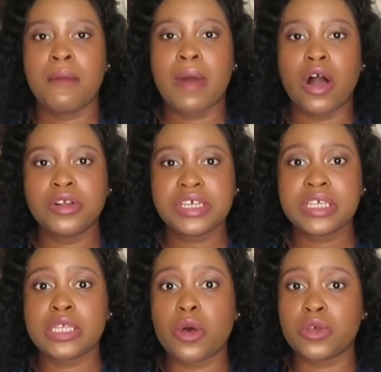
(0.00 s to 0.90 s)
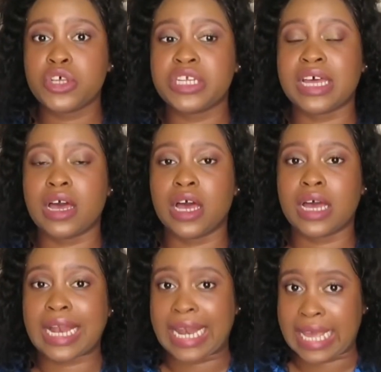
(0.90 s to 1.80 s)
My older sister also did
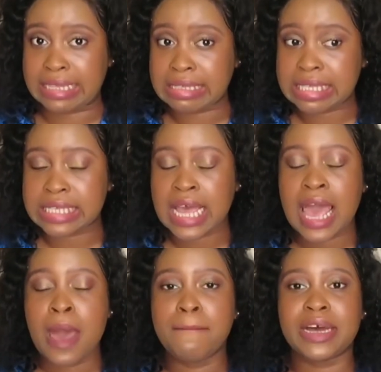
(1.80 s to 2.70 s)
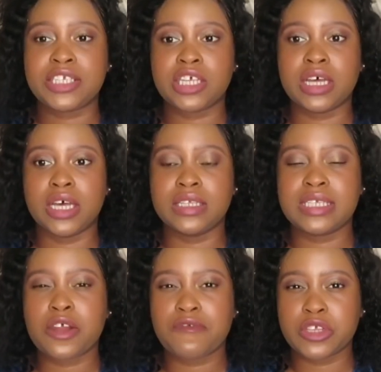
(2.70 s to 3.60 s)
a cleanse, but
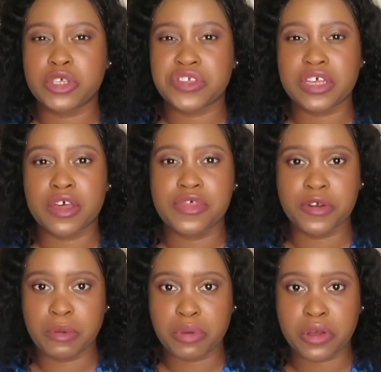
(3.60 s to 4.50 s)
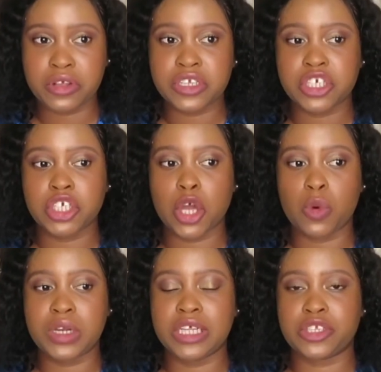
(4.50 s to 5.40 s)
instead of inserting 3 pearls, she
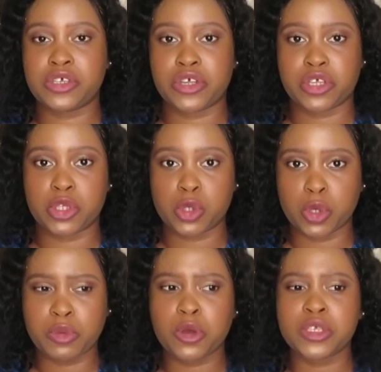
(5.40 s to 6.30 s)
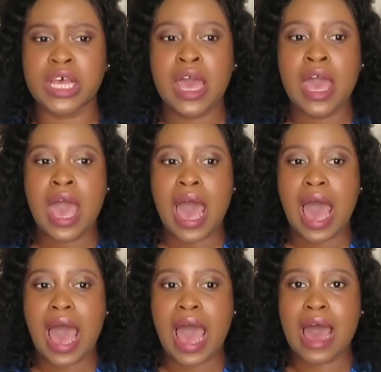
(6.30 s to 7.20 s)
only inserted 2, because
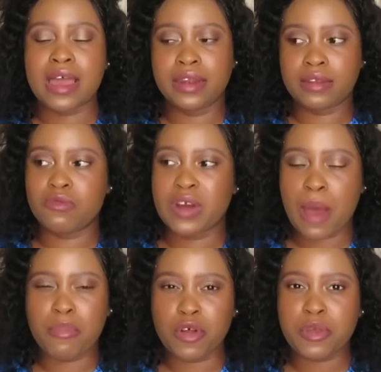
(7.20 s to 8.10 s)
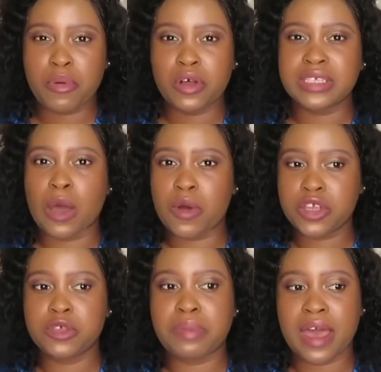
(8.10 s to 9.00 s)
when I bought the pearls, I
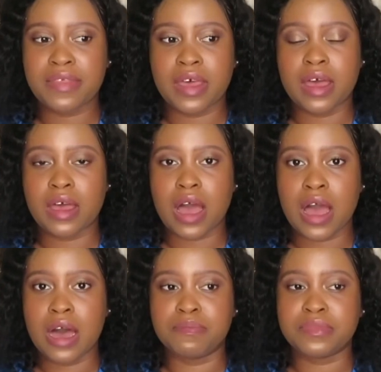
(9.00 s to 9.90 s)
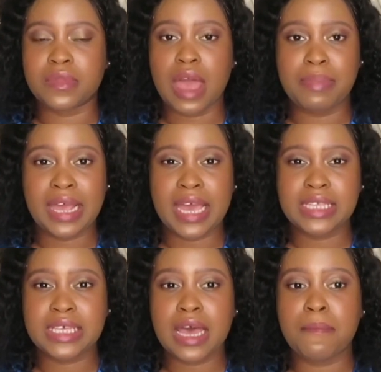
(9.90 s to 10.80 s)
wanted to buy the
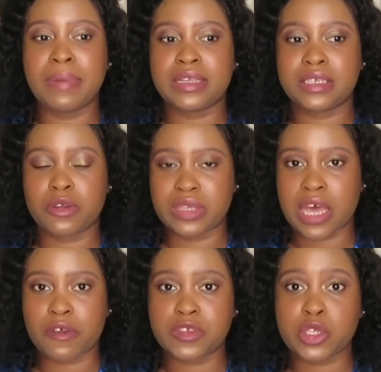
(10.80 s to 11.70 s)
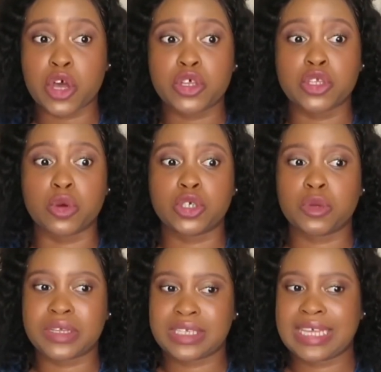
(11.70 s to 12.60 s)
applicator, but it was out of stock, so she
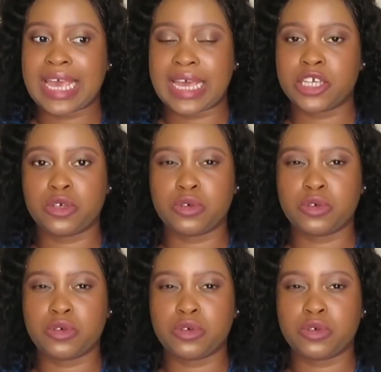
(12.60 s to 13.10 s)
was scared. She